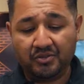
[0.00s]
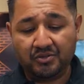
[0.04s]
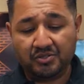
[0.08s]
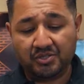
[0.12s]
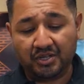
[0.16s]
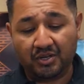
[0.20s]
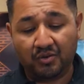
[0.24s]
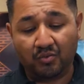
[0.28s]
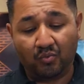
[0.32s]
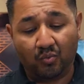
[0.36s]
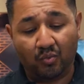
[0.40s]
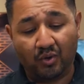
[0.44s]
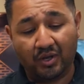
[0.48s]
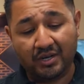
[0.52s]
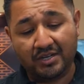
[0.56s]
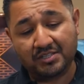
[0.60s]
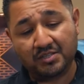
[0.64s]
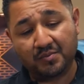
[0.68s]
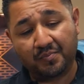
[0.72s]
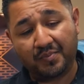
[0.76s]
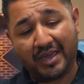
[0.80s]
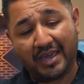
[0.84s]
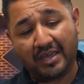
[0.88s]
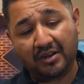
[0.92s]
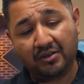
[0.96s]
be using. One is
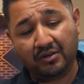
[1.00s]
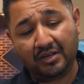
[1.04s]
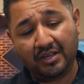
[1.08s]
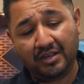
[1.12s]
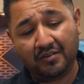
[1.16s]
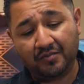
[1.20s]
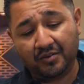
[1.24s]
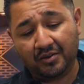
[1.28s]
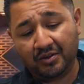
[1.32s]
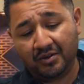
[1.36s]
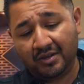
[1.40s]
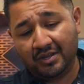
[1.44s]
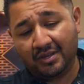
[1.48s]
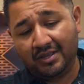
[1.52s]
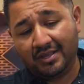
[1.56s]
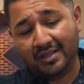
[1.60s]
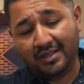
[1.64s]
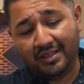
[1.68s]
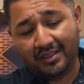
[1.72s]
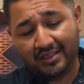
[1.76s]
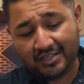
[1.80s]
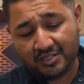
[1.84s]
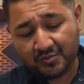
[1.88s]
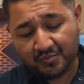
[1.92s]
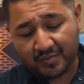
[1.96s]
a panel lever.
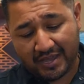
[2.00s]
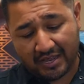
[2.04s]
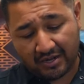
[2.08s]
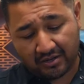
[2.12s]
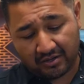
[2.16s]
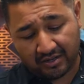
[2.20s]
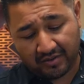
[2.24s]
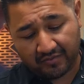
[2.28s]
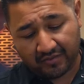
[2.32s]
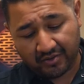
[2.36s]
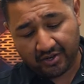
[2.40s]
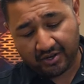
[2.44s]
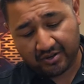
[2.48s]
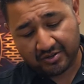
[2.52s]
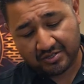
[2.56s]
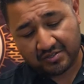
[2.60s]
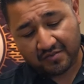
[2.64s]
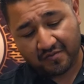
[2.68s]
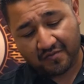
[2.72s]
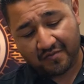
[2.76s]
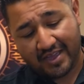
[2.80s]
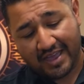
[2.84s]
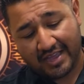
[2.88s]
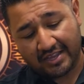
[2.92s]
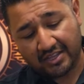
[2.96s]
This panel lever here is a
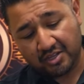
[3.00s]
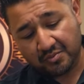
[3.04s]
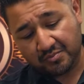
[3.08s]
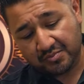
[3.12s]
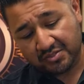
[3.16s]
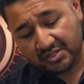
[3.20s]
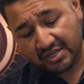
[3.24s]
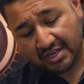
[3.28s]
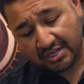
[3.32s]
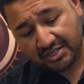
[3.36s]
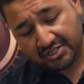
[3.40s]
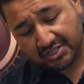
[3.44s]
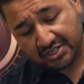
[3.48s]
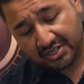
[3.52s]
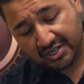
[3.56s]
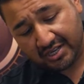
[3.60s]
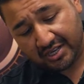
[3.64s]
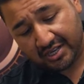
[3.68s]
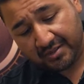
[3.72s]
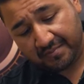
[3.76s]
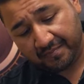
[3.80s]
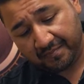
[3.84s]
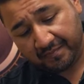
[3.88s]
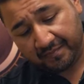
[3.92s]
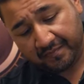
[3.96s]
vacuum suction
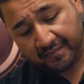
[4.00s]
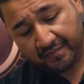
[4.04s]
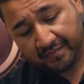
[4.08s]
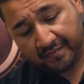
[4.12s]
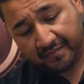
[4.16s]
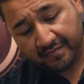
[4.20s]
cup